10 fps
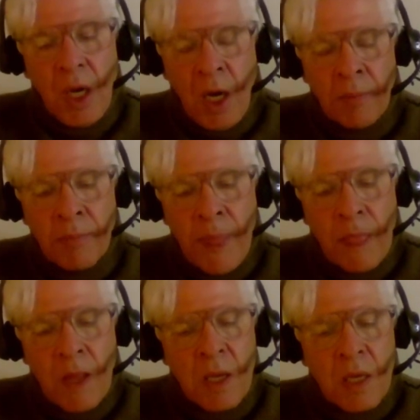Um,
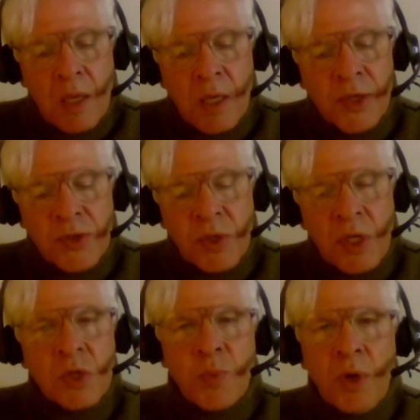
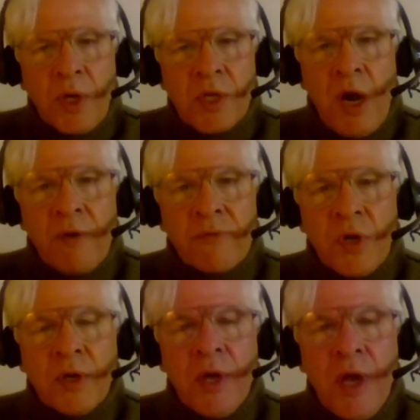he's putting tariffs
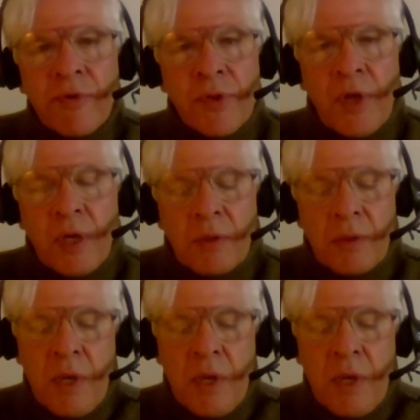on everything.